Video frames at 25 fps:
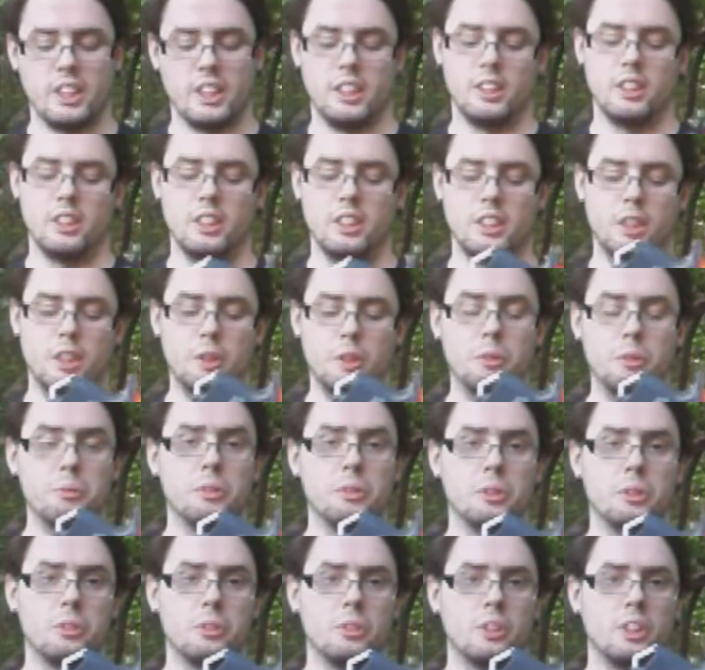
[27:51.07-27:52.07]
and the
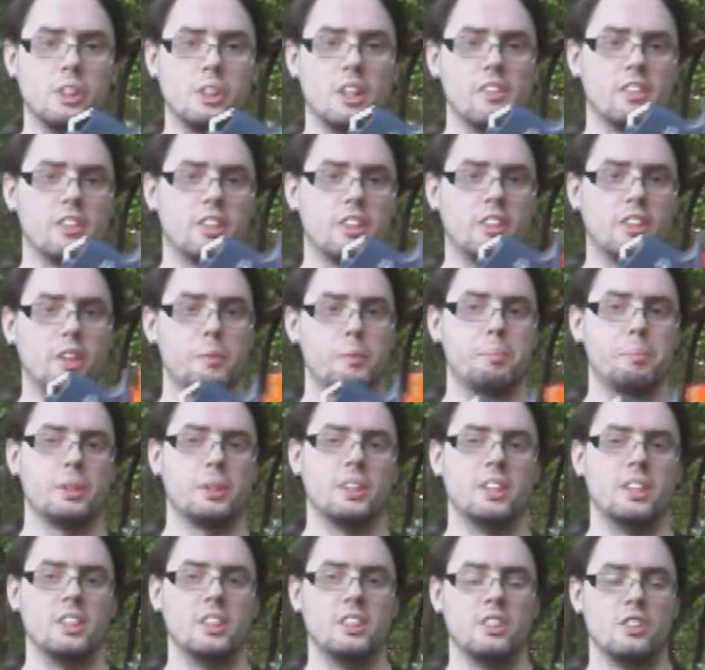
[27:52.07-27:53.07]
other clip
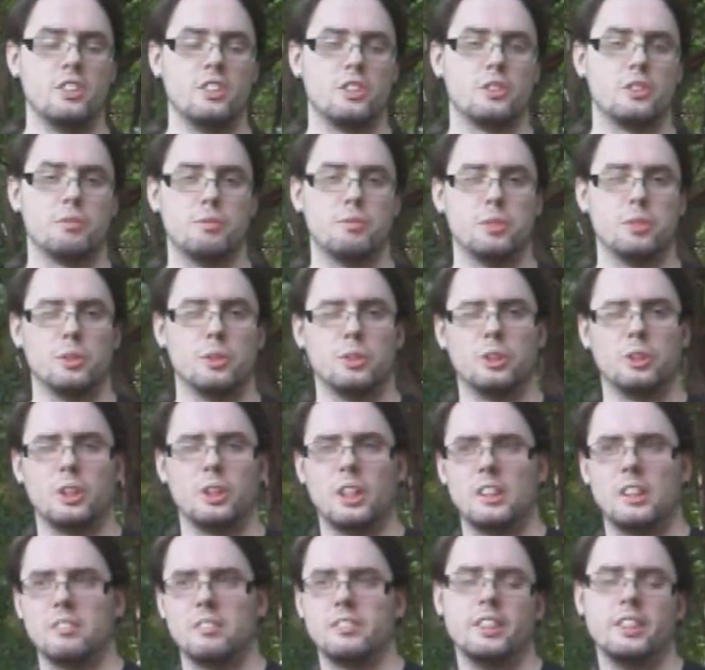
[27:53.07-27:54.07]
is
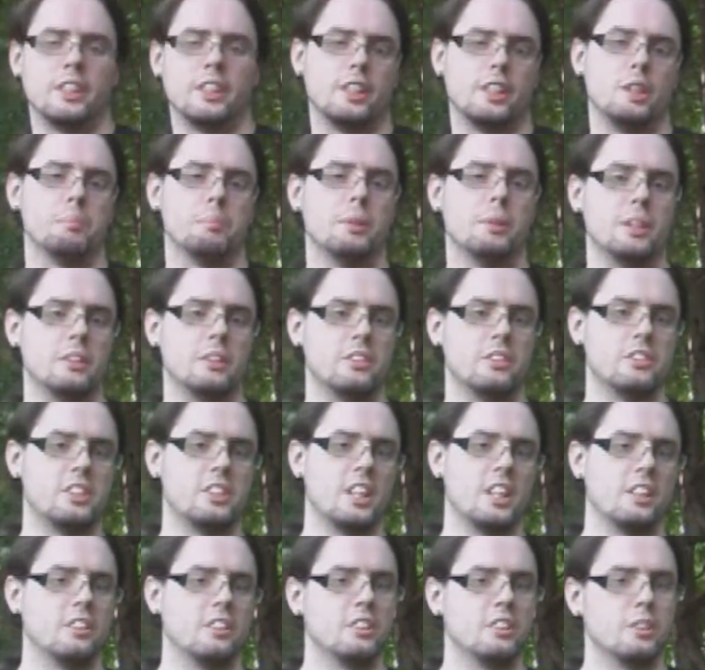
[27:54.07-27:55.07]
full of nothing but
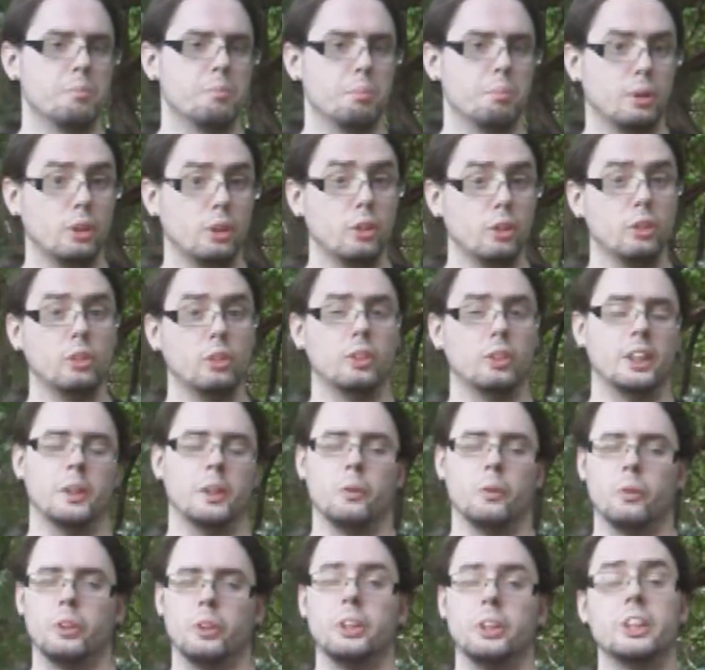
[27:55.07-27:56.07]
standard blue
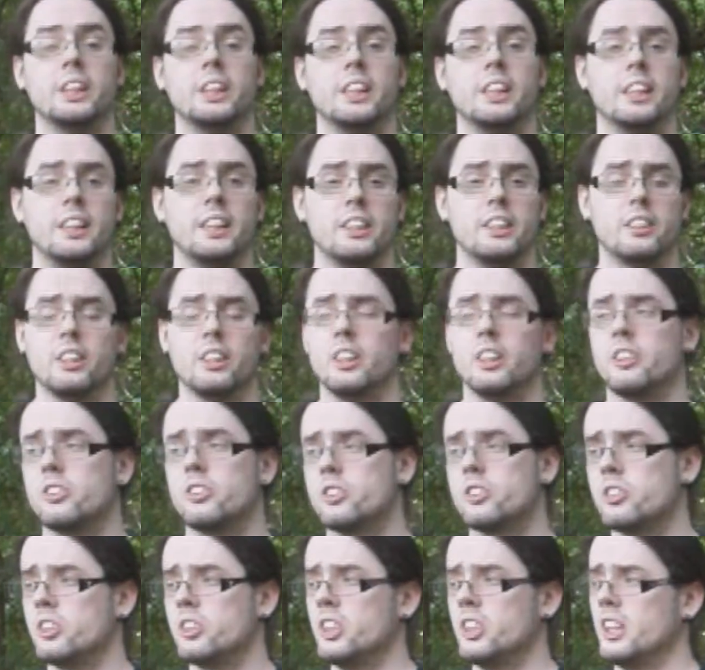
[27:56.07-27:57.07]
and orange elite
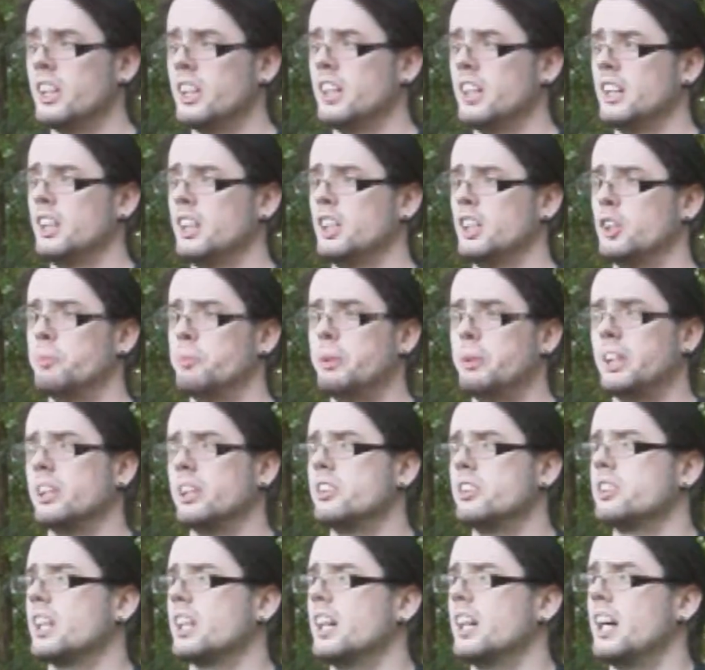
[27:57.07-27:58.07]
darts,
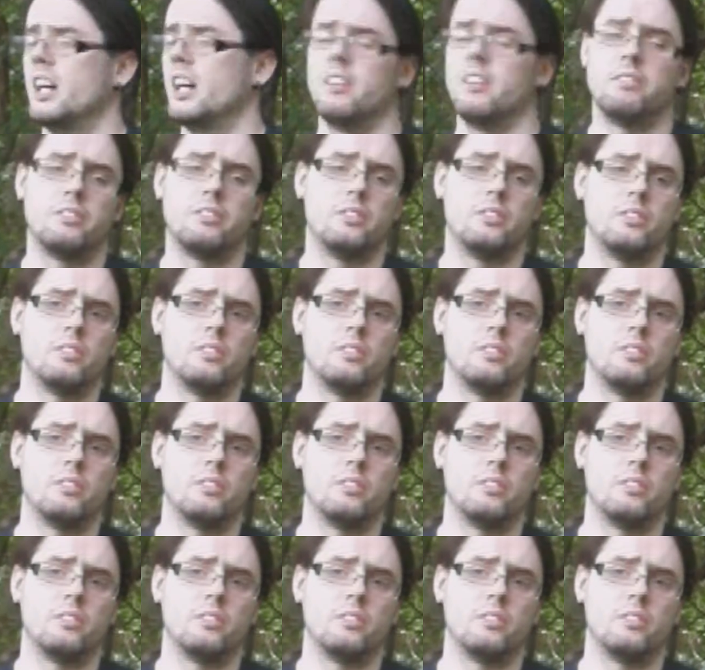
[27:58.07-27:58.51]
because I have,